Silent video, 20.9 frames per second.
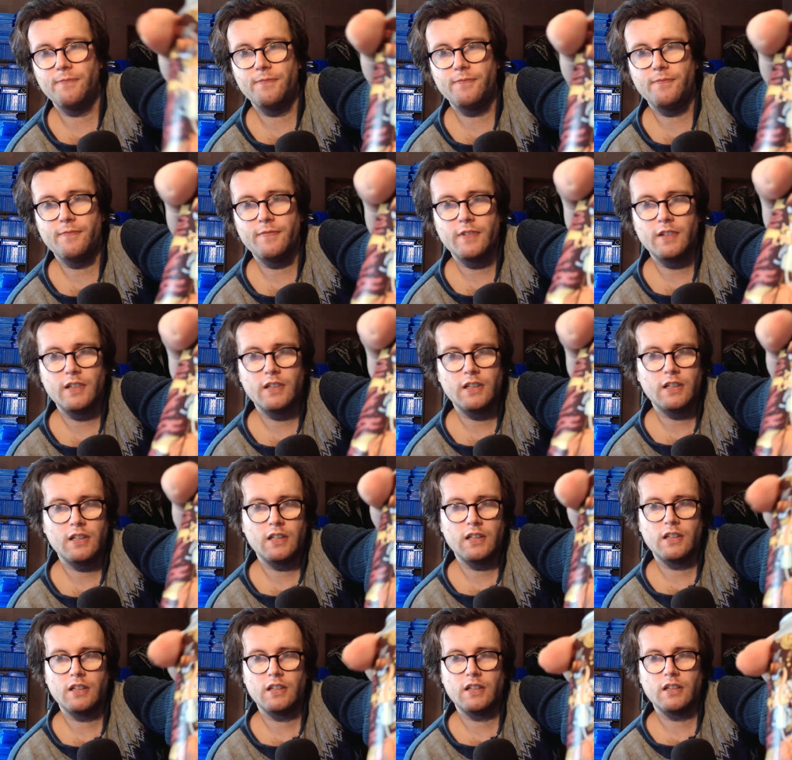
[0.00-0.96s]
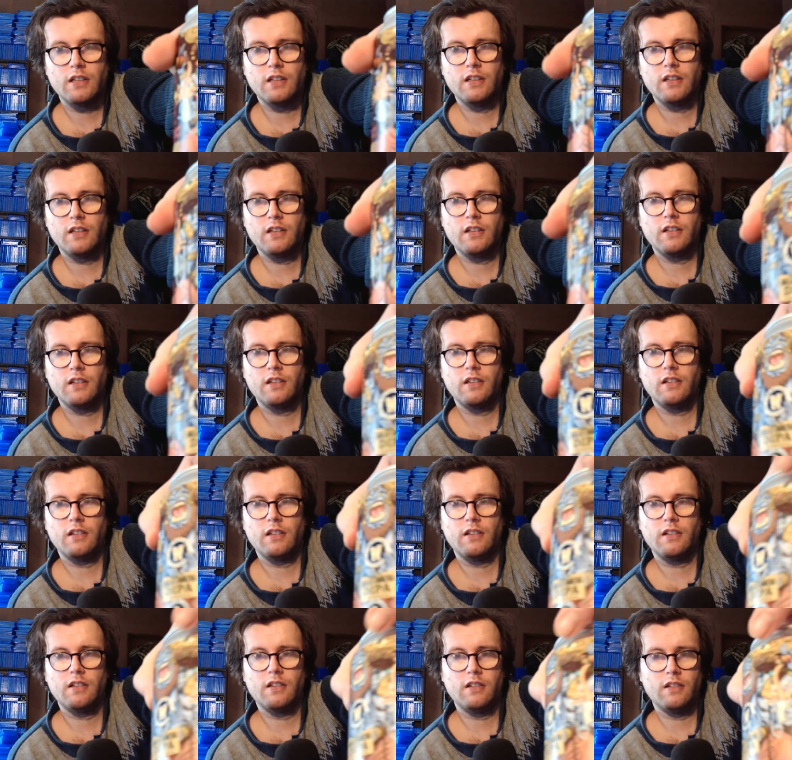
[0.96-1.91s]

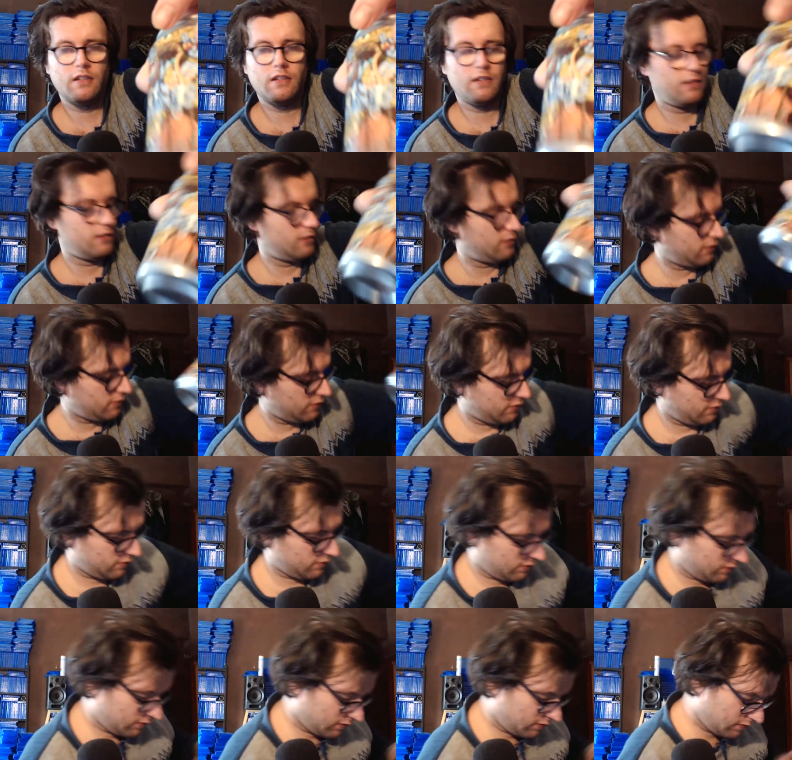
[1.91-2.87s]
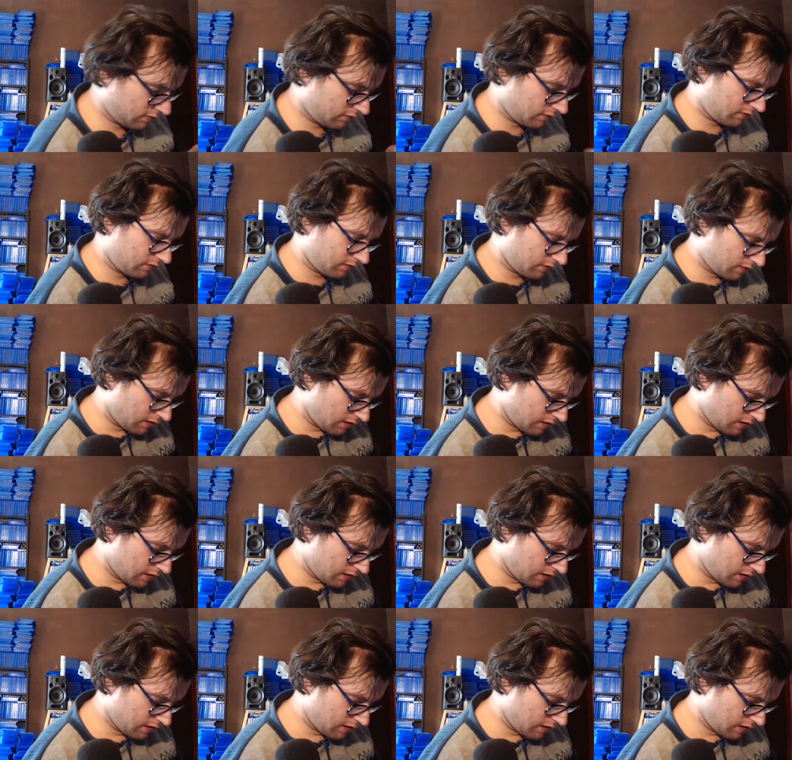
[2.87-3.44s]
Nobody speaks.